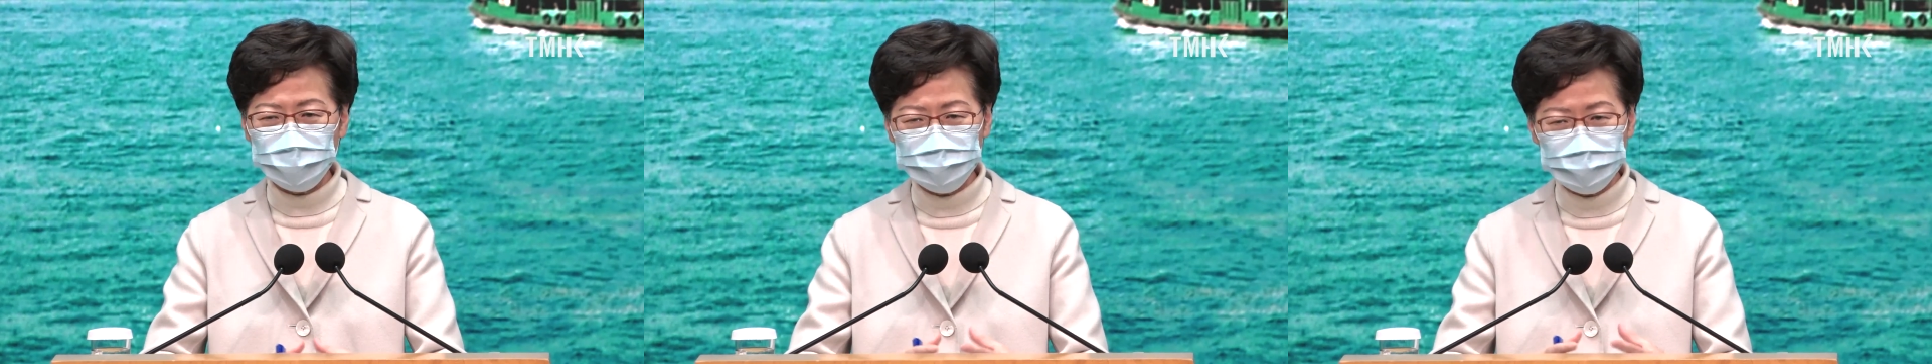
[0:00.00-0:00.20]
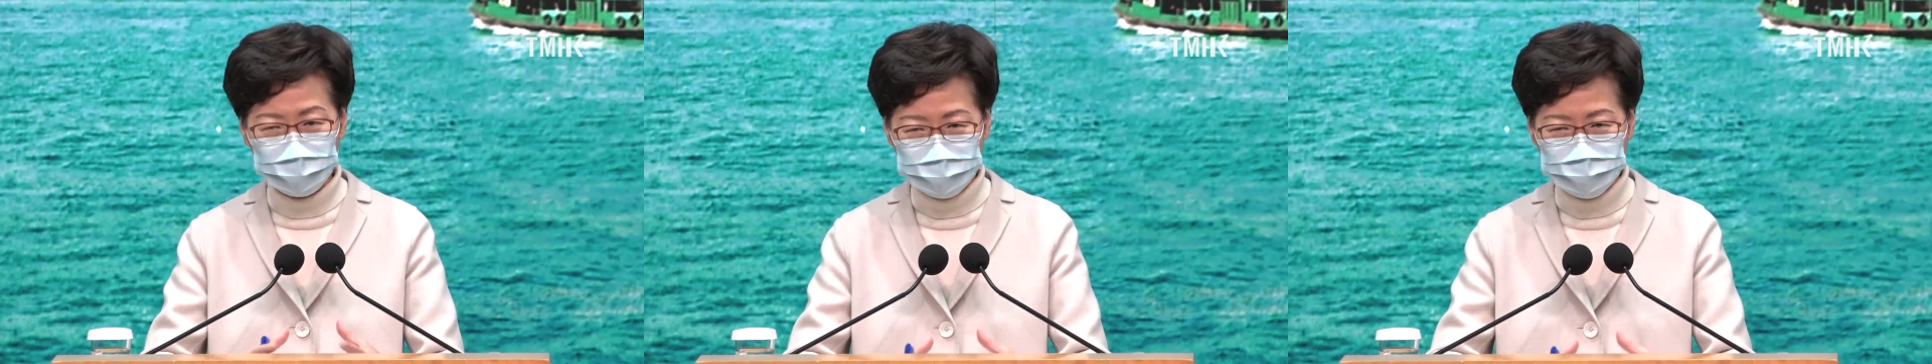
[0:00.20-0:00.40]

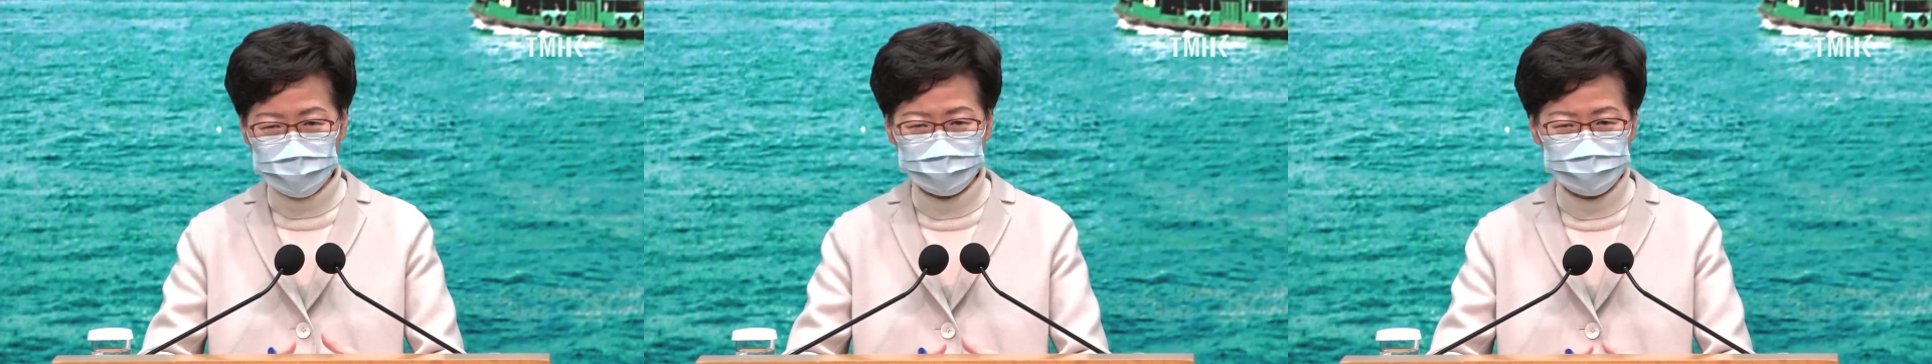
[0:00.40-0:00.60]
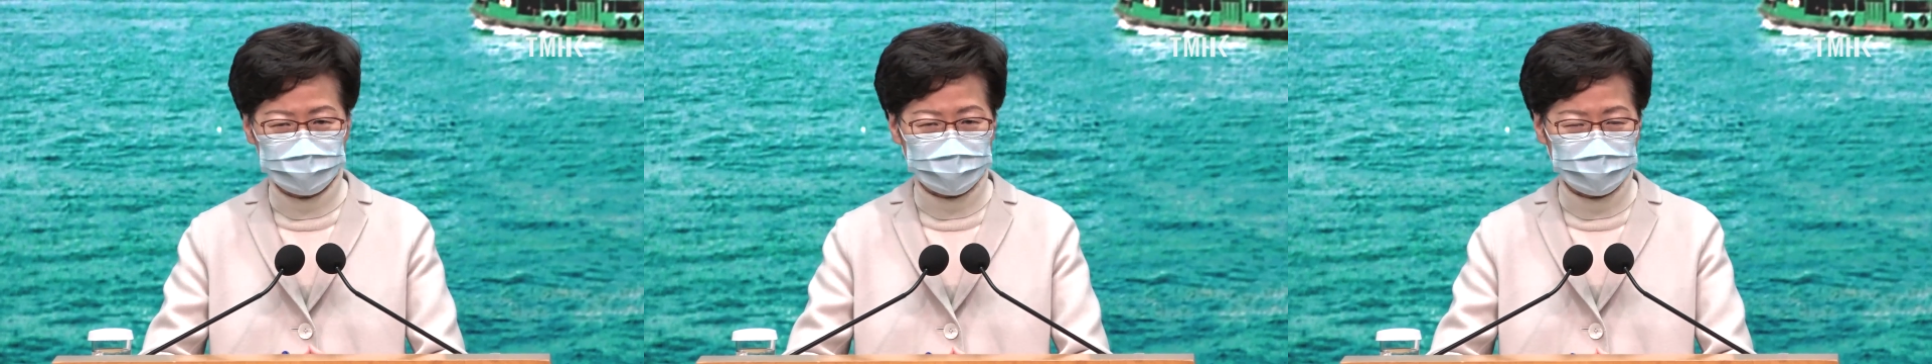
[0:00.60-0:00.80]

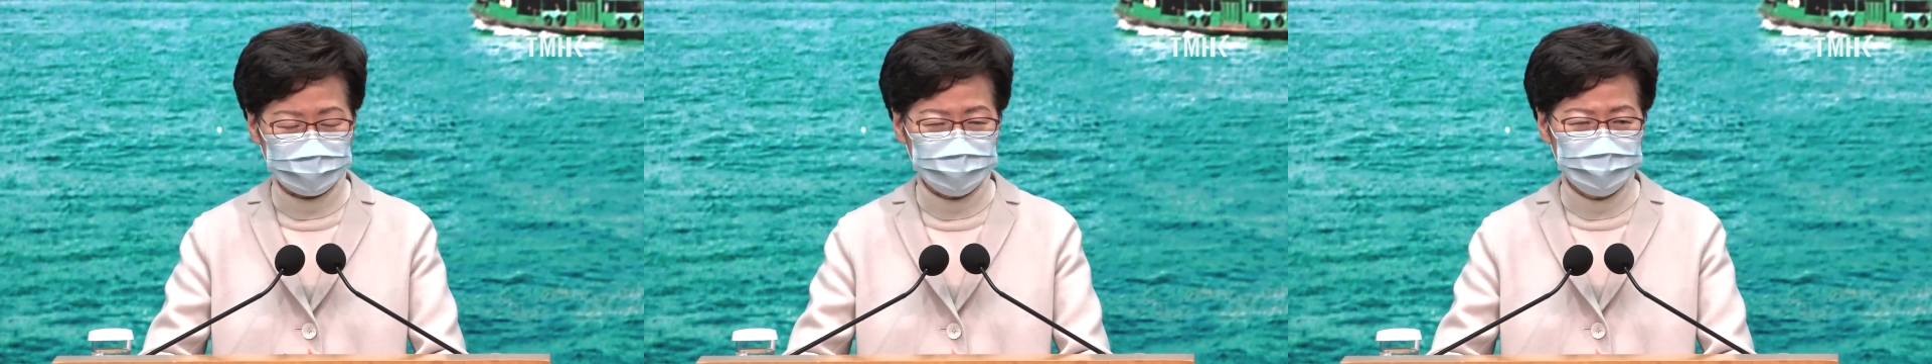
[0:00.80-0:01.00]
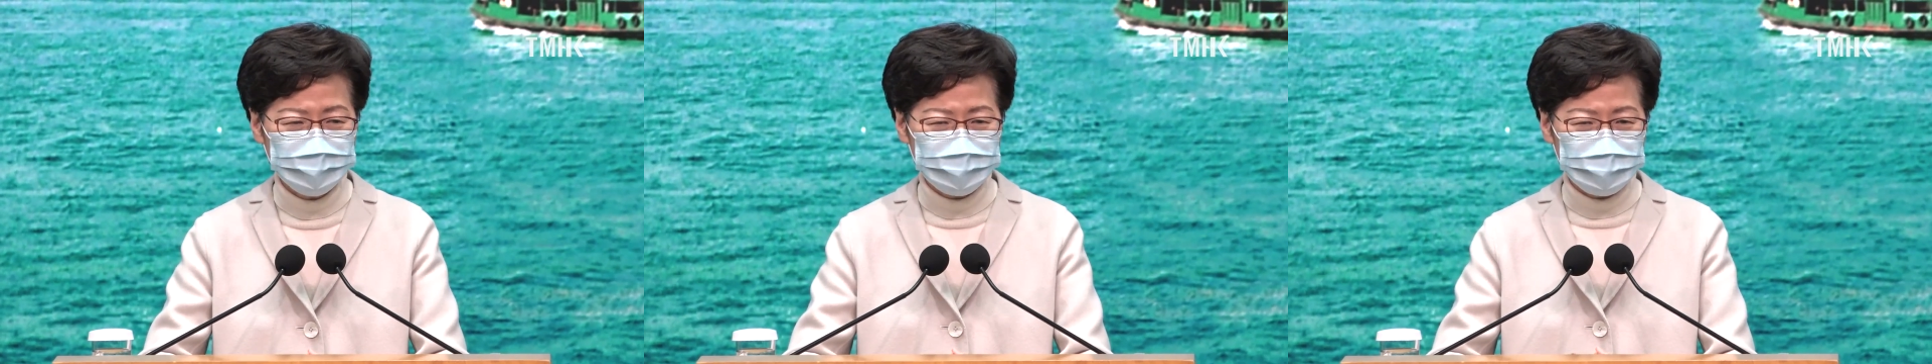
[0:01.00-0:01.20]
to
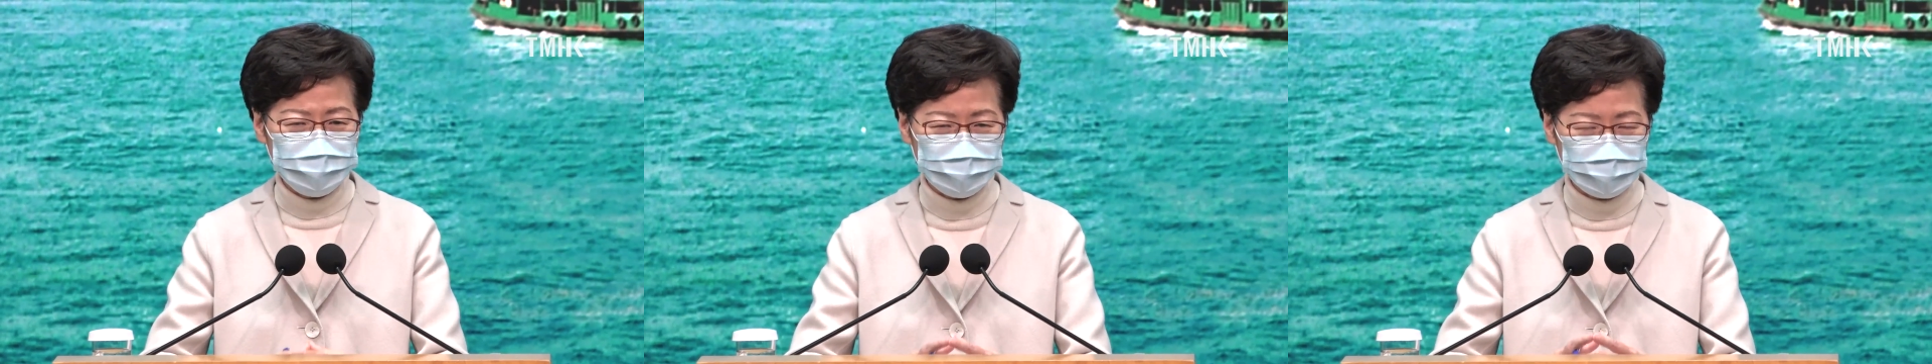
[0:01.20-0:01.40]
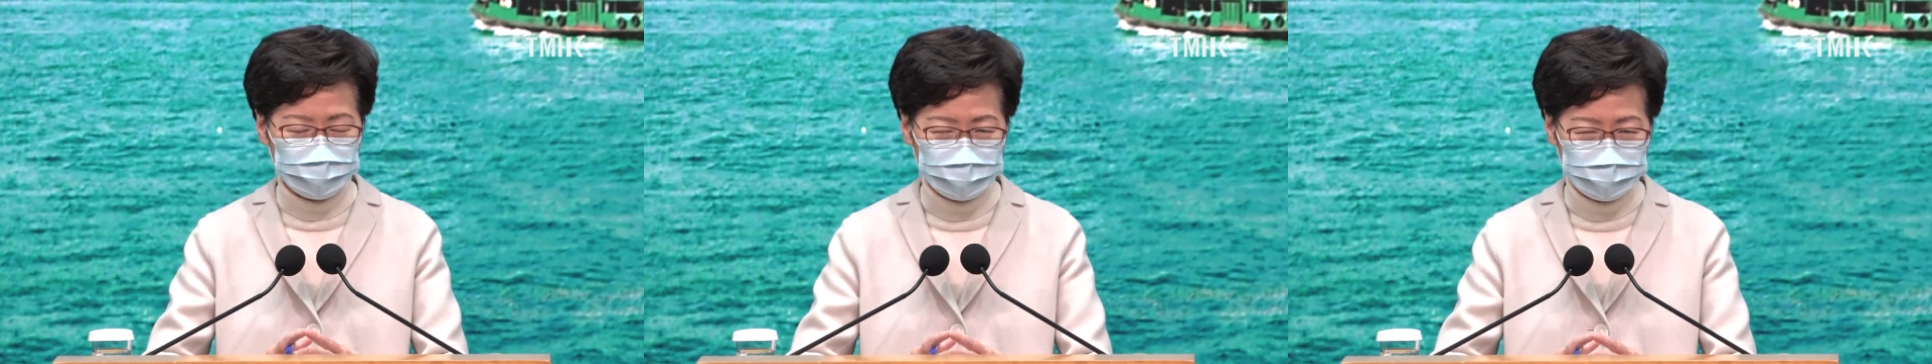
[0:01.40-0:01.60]

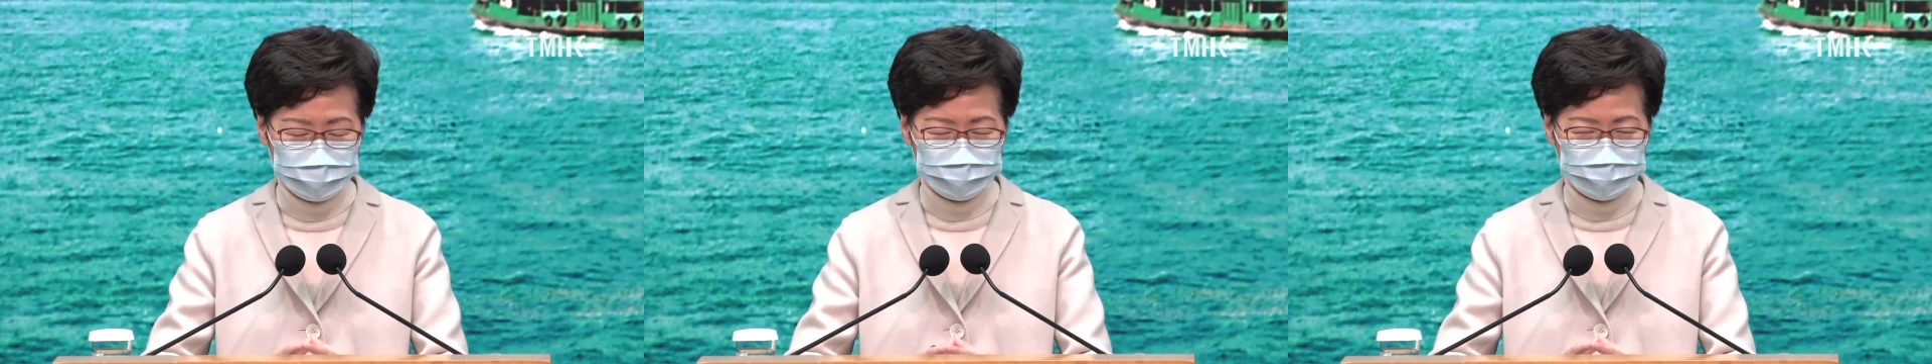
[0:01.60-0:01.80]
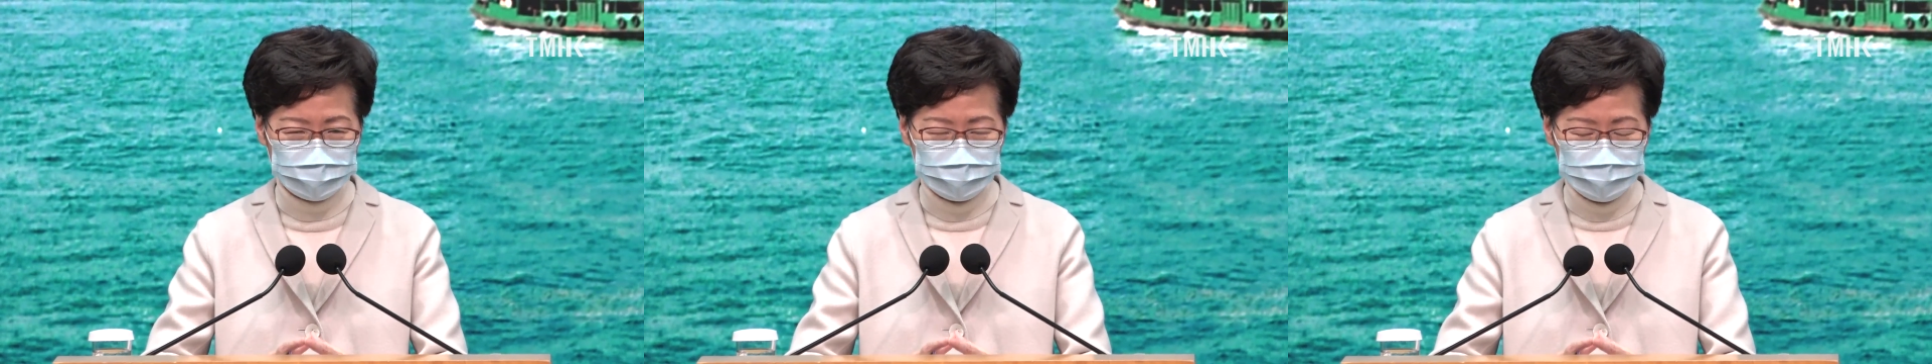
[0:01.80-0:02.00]
retain their